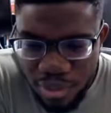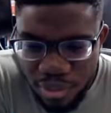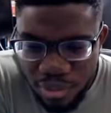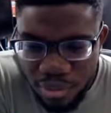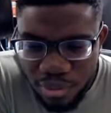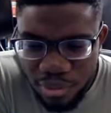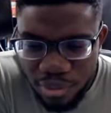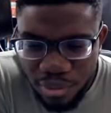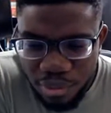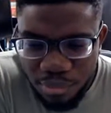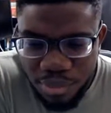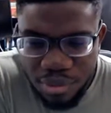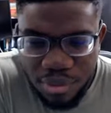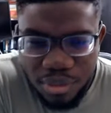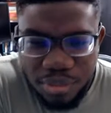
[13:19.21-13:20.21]
Let me
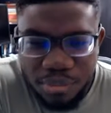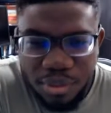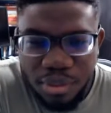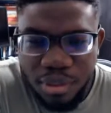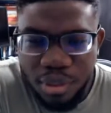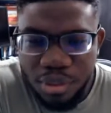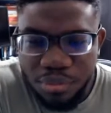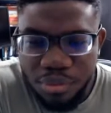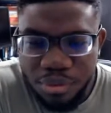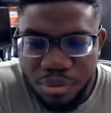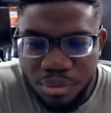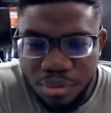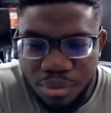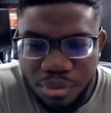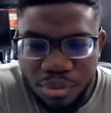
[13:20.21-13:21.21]
see, display
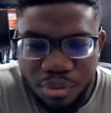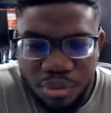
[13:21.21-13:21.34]
capture.